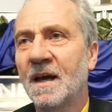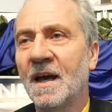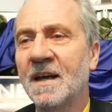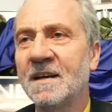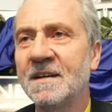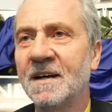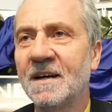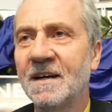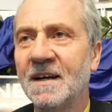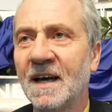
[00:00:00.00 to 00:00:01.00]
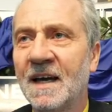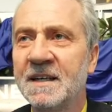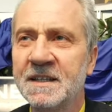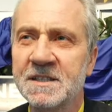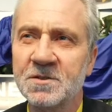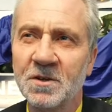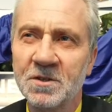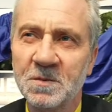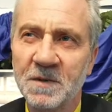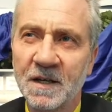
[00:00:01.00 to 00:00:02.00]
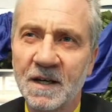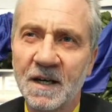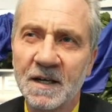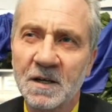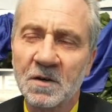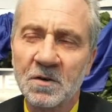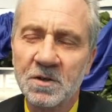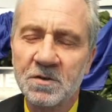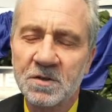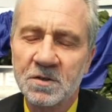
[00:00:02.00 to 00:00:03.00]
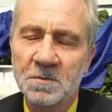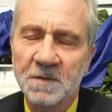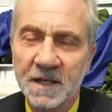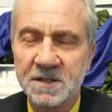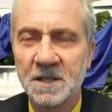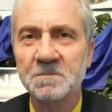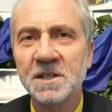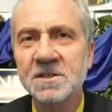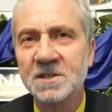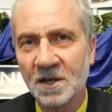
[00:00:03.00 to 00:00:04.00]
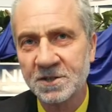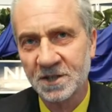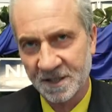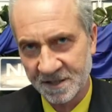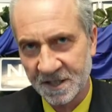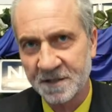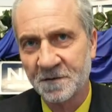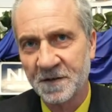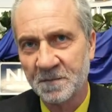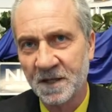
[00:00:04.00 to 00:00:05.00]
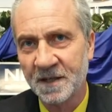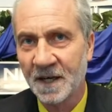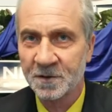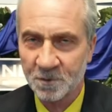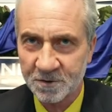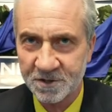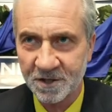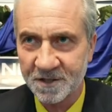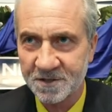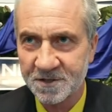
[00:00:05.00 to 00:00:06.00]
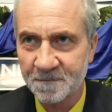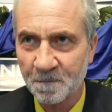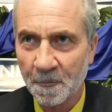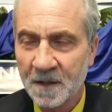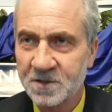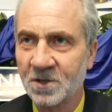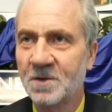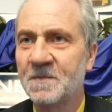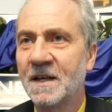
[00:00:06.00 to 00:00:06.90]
and it is going to bring some destruction inside the family and concerns. So